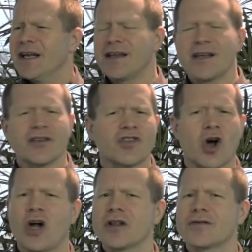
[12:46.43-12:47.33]
and
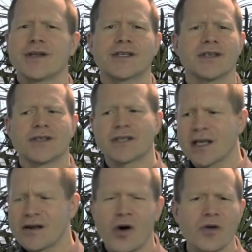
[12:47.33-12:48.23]
intolerance and to
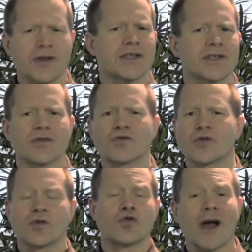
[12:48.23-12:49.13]
say, no, this isn't
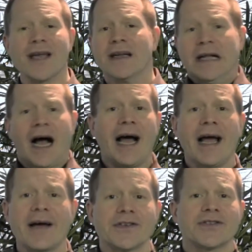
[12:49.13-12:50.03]
right. I
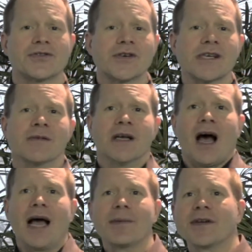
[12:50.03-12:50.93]
have a dream.
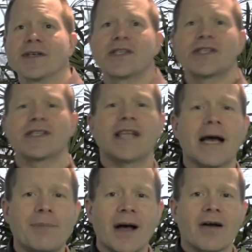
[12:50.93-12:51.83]
I'm going to
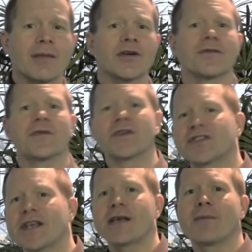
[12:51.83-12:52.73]
step out. I'm going to
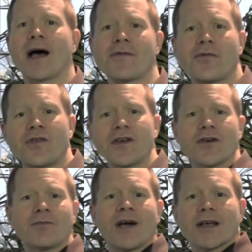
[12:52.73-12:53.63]
forsake my
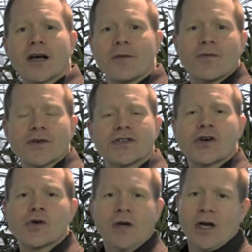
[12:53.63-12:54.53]
fear, my comfort
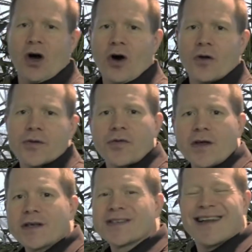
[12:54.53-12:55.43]
zone, all the
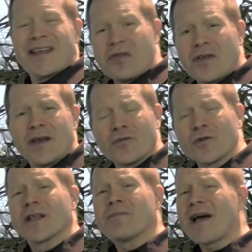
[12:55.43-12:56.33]
things that I think
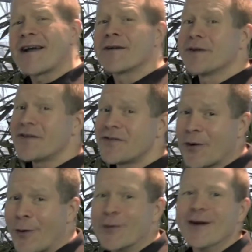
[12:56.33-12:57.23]
really matter but
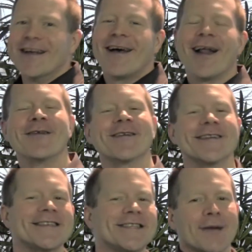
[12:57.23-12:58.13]
don't, and I'm going
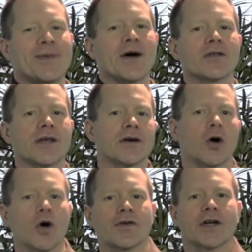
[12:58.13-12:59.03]
to step out there,
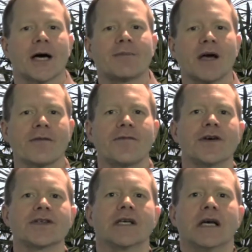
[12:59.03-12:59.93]
overcome my
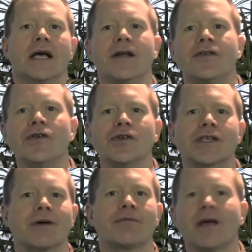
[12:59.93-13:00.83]
fears, and do
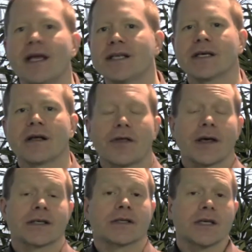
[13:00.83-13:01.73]
some amazing
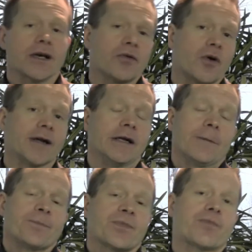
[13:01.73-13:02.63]
things. I'll tell you
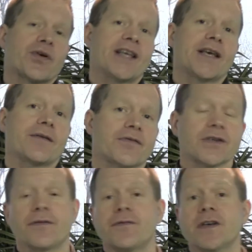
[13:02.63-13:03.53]
what, breaking
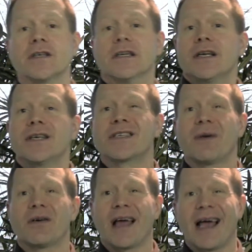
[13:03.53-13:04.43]
free of fear is about